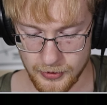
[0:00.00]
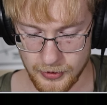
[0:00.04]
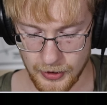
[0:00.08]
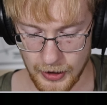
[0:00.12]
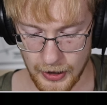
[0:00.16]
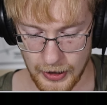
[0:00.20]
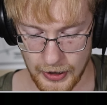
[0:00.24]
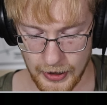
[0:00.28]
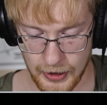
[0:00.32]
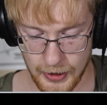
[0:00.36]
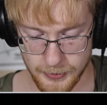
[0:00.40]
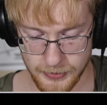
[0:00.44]

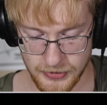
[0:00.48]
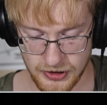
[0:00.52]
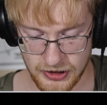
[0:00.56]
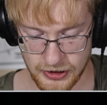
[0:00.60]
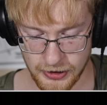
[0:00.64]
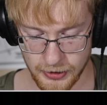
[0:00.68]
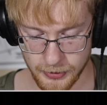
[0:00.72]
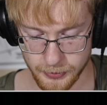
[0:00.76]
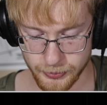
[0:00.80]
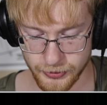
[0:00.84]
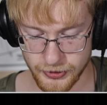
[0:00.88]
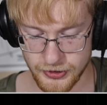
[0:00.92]

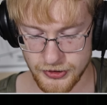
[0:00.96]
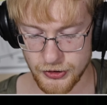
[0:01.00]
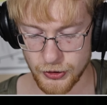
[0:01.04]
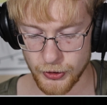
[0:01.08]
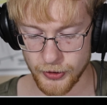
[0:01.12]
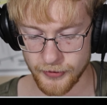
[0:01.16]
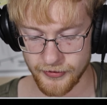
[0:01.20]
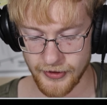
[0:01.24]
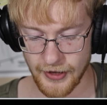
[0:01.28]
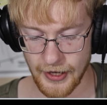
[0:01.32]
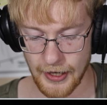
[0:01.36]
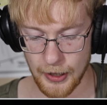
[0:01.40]
meaning
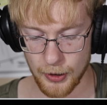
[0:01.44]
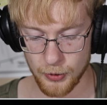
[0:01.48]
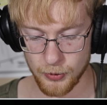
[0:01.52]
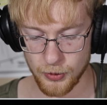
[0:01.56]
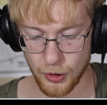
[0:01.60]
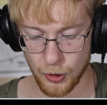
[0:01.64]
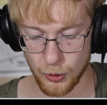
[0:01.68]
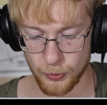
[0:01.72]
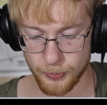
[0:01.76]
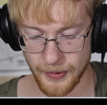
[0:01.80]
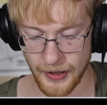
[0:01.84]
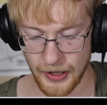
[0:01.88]
preserve thou,
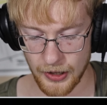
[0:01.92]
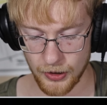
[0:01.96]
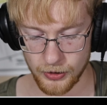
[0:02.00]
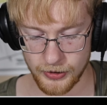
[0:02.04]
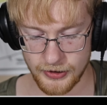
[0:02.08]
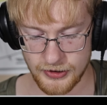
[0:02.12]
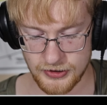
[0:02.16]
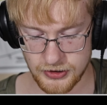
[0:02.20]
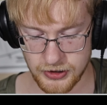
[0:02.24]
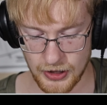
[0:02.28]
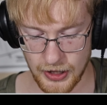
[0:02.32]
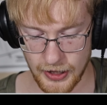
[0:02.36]
O Bel,
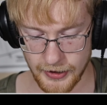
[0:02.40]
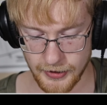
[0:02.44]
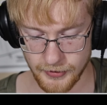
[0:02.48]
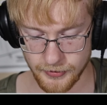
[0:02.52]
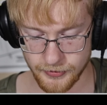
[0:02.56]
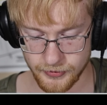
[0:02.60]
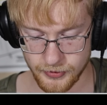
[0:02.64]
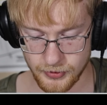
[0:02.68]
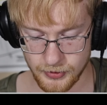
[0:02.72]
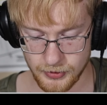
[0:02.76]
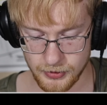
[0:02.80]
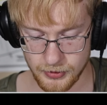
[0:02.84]
his
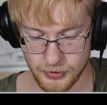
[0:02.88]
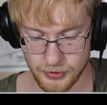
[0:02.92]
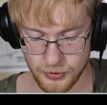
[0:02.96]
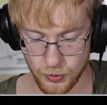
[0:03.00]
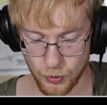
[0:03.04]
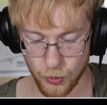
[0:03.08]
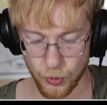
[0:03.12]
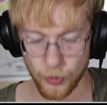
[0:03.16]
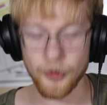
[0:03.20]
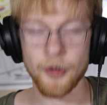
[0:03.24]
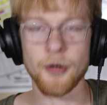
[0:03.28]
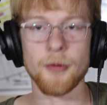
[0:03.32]
life,
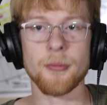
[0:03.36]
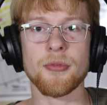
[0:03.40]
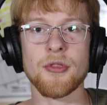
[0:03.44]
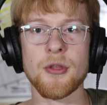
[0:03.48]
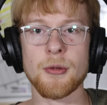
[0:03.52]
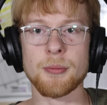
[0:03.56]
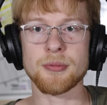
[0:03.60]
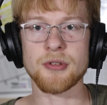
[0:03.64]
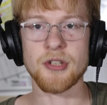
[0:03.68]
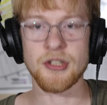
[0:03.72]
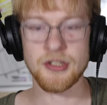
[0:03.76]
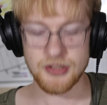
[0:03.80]
or the
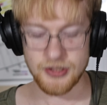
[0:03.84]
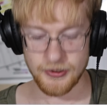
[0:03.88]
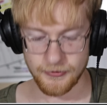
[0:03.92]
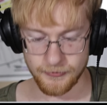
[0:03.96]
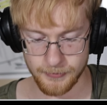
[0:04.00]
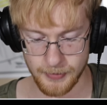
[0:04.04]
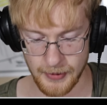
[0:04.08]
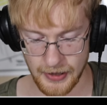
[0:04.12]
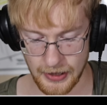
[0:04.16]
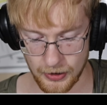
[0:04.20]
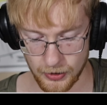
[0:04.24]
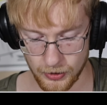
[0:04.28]
prince of
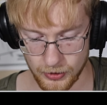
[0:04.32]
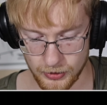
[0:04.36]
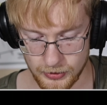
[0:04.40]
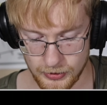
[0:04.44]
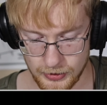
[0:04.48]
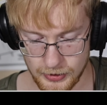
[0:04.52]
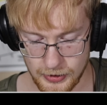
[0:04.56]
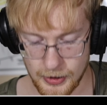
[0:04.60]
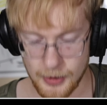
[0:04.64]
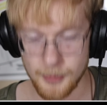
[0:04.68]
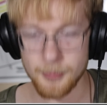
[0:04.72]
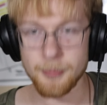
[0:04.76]
Bel.
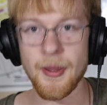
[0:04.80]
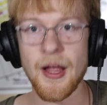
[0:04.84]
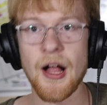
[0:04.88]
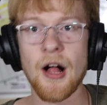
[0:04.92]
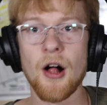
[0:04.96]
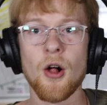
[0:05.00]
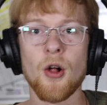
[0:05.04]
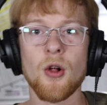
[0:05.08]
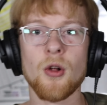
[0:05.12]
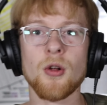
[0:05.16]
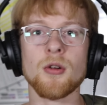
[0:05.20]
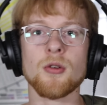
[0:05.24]

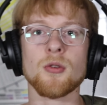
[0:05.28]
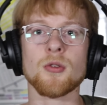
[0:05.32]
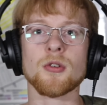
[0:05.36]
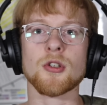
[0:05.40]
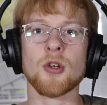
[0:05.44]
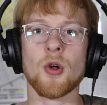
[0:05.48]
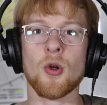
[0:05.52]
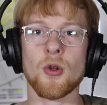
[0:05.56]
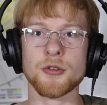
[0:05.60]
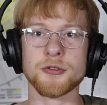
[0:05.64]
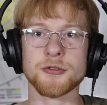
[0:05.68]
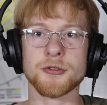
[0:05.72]
Bel
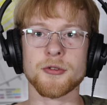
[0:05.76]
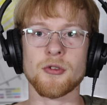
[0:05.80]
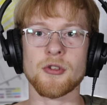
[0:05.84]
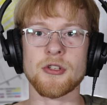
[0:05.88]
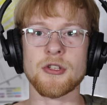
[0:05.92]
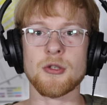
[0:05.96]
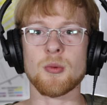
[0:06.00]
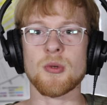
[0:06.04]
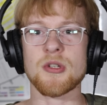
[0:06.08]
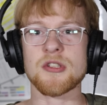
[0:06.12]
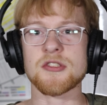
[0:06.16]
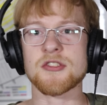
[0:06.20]
culturally
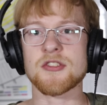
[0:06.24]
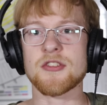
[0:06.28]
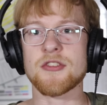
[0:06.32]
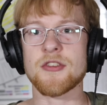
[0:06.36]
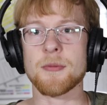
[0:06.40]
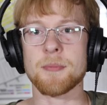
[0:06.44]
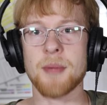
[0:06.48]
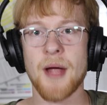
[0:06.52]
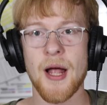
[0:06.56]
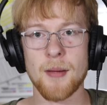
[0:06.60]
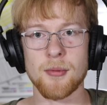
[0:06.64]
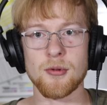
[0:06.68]
was the
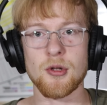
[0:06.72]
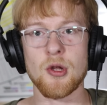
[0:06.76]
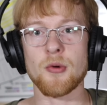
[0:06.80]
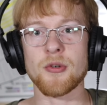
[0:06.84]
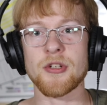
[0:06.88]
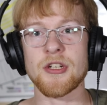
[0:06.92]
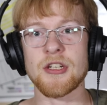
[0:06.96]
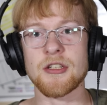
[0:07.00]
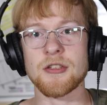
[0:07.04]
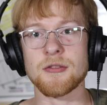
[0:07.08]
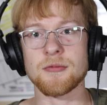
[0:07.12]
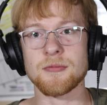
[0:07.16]

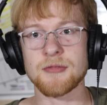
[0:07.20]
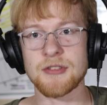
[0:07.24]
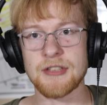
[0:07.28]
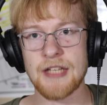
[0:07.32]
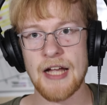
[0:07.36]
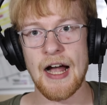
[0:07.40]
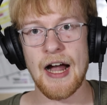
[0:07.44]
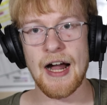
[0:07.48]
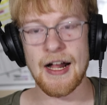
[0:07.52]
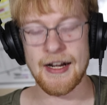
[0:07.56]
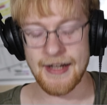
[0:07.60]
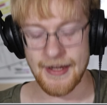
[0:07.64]
Babylonian
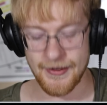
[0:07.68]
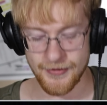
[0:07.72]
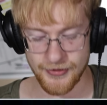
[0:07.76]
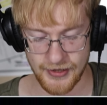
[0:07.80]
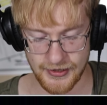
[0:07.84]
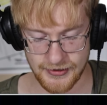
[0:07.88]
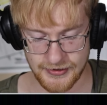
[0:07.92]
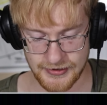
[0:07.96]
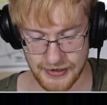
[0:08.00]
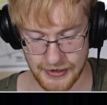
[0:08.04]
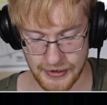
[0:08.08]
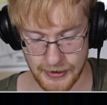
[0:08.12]
god at
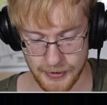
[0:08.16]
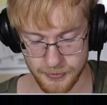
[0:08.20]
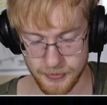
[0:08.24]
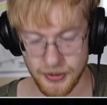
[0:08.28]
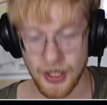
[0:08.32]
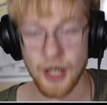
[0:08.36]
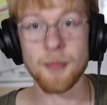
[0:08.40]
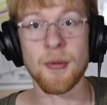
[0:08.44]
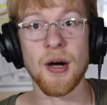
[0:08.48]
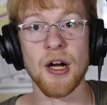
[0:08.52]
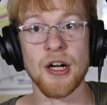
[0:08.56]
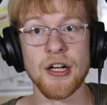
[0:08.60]
that time,
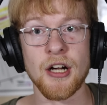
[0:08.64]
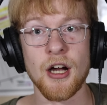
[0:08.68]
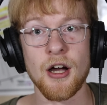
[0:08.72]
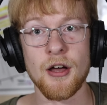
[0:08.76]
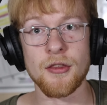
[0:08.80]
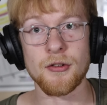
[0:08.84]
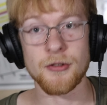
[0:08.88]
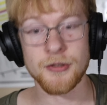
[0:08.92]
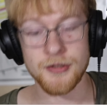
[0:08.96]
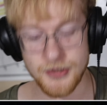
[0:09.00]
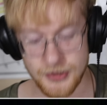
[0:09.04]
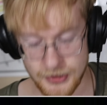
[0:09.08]
among
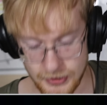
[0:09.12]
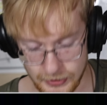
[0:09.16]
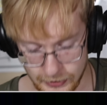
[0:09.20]
others.